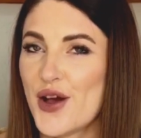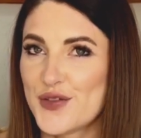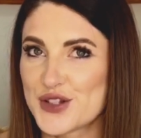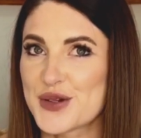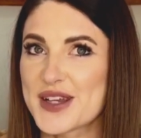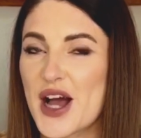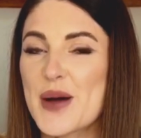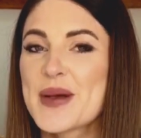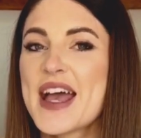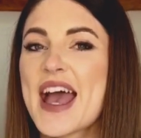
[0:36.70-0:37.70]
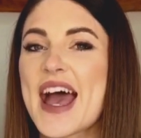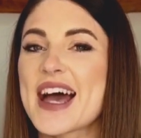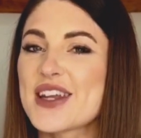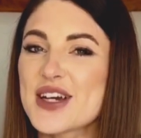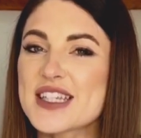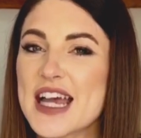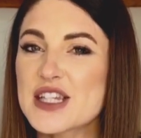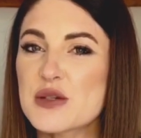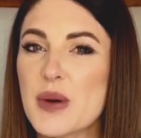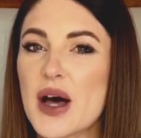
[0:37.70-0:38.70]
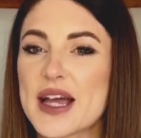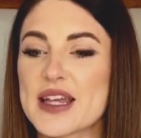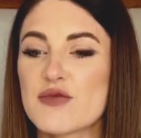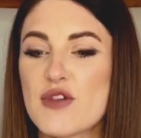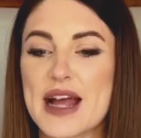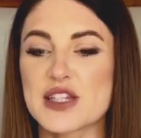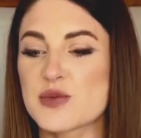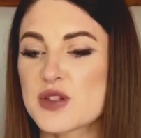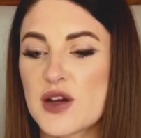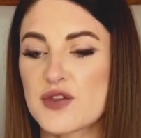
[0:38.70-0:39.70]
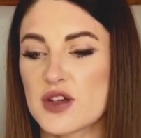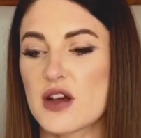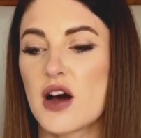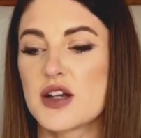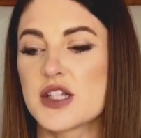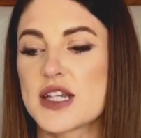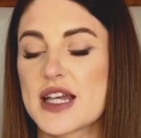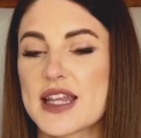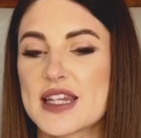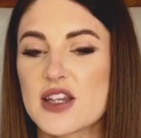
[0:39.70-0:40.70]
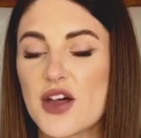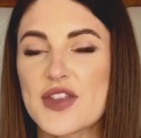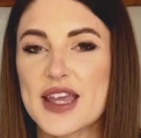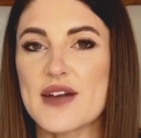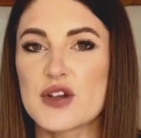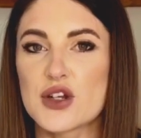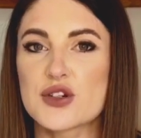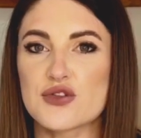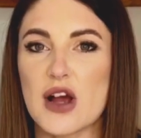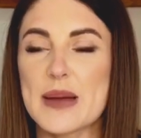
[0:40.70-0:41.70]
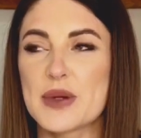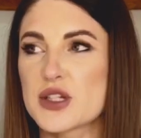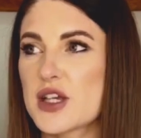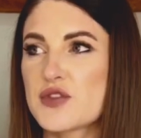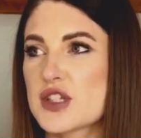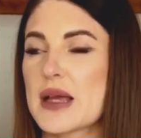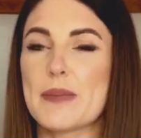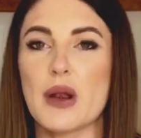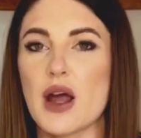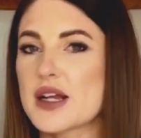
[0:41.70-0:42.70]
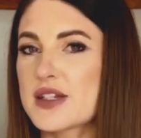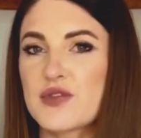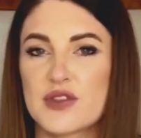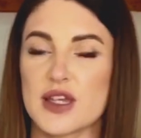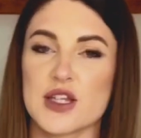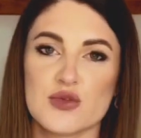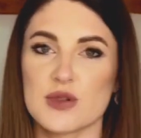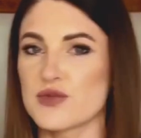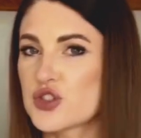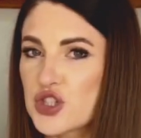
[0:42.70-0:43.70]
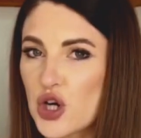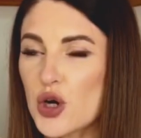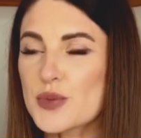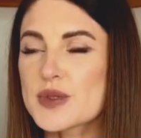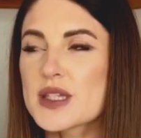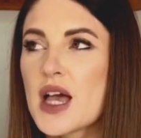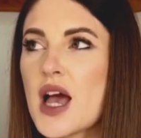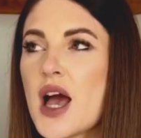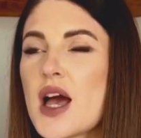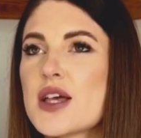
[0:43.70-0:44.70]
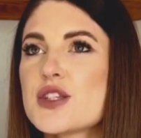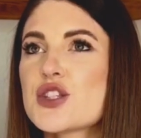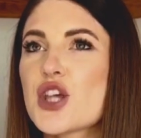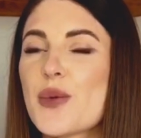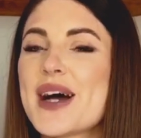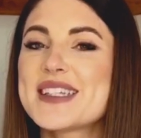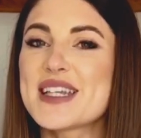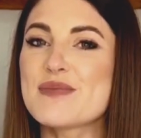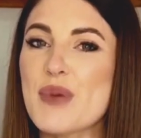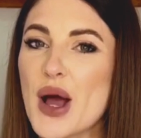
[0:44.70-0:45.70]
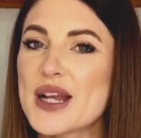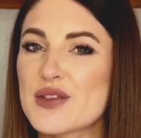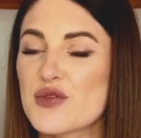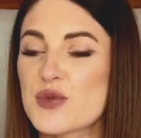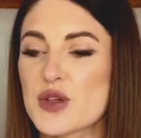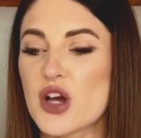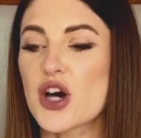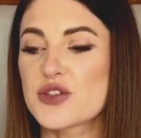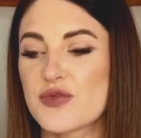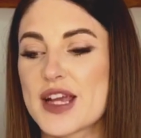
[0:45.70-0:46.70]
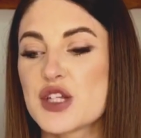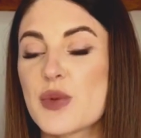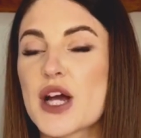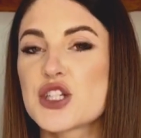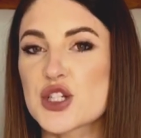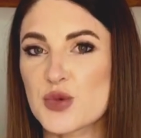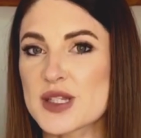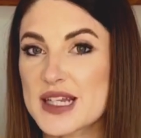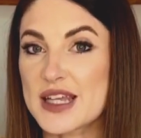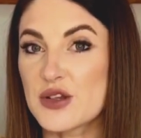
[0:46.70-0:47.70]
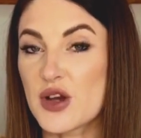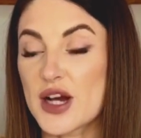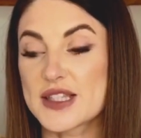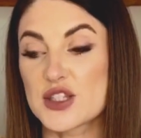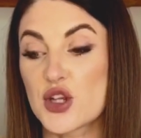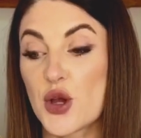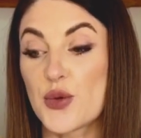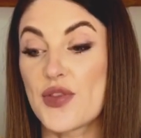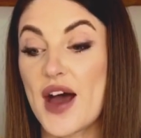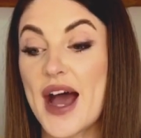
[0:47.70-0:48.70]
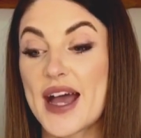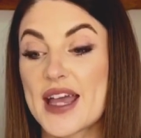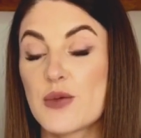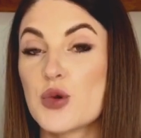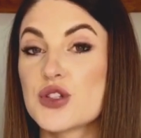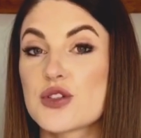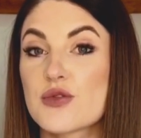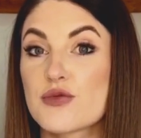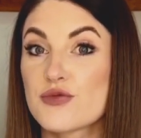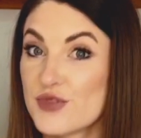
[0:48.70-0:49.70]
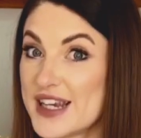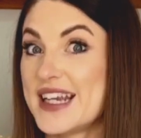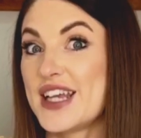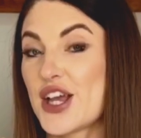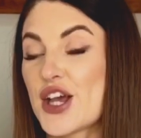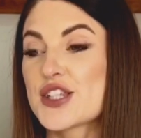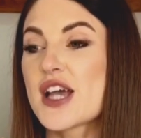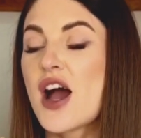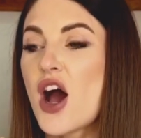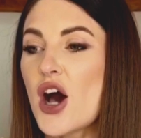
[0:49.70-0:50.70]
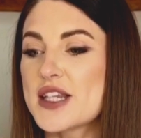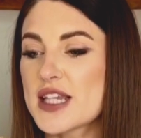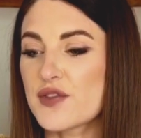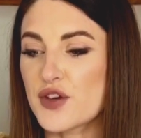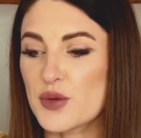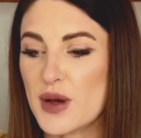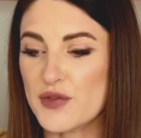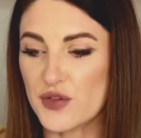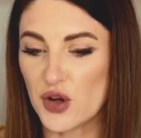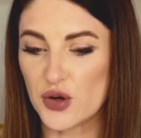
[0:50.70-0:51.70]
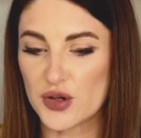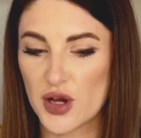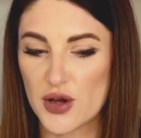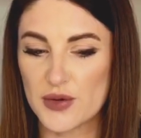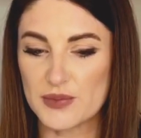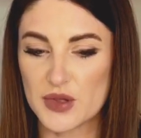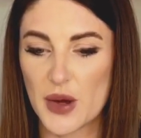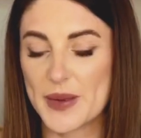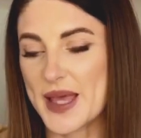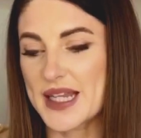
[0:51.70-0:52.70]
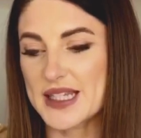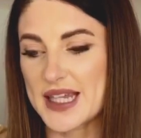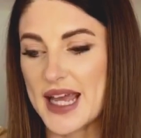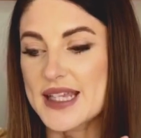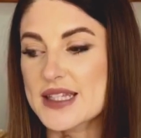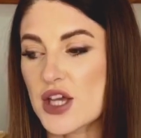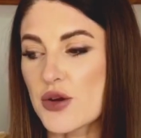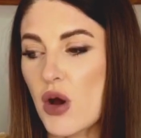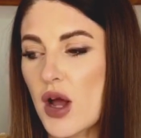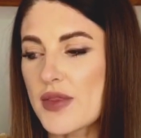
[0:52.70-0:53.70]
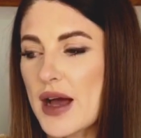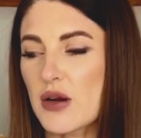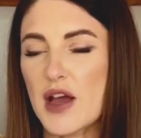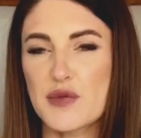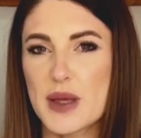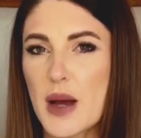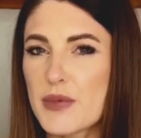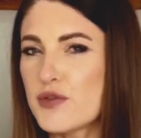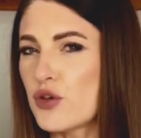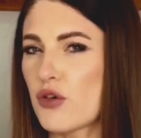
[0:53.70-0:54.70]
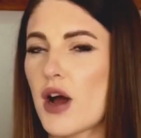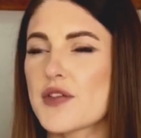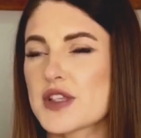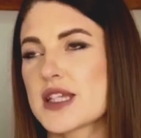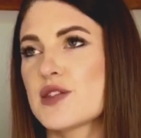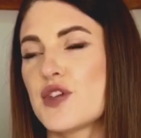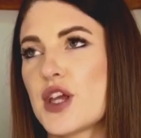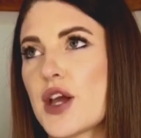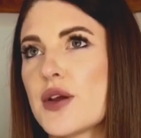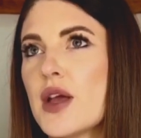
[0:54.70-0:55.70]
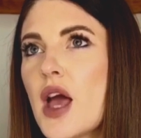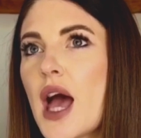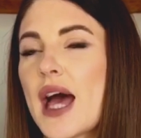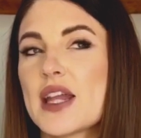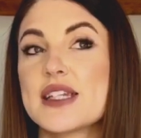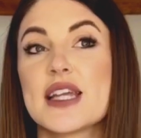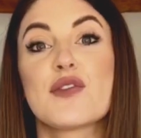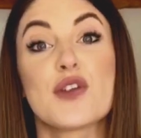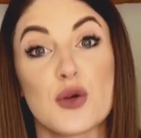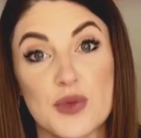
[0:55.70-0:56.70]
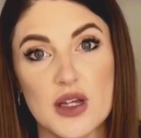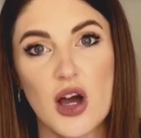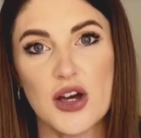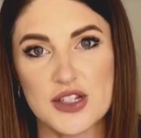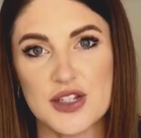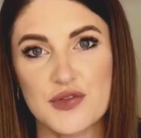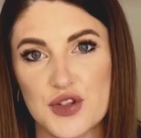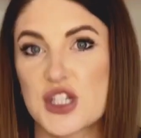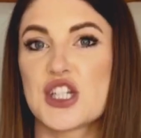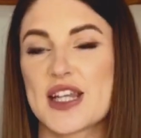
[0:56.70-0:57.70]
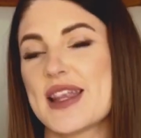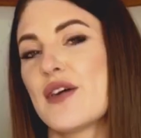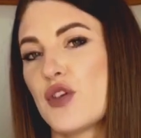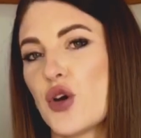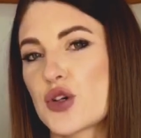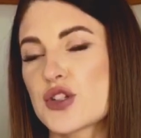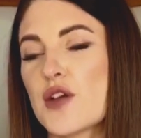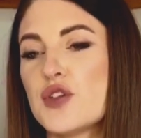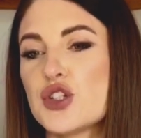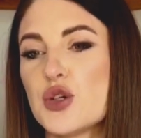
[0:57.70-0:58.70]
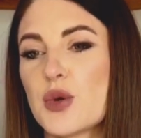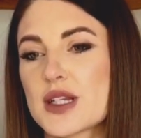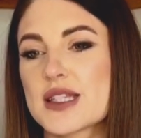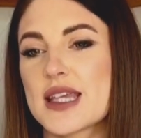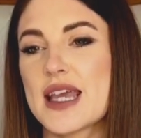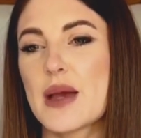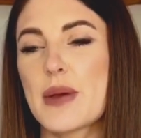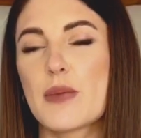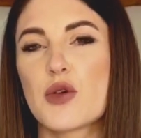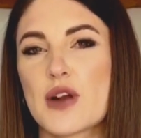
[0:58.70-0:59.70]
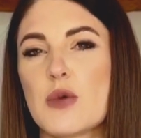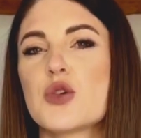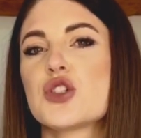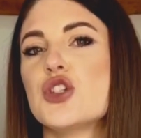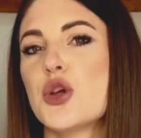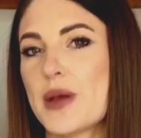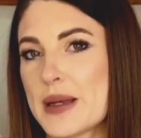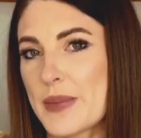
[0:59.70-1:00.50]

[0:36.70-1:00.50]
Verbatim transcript: of doing it up and I tend to buy random stuff for the garden and then nothing ever looks right because I've just like plucked different things from different shops so I didn't buy anything from the garden range but I just wanted to let you guys know that it was really good. I did film a vlog um, going there today, so I, that'll either be up before or after this video. And I did film the garden footage in that vlog. So if you do want to see a bit more of like what's new in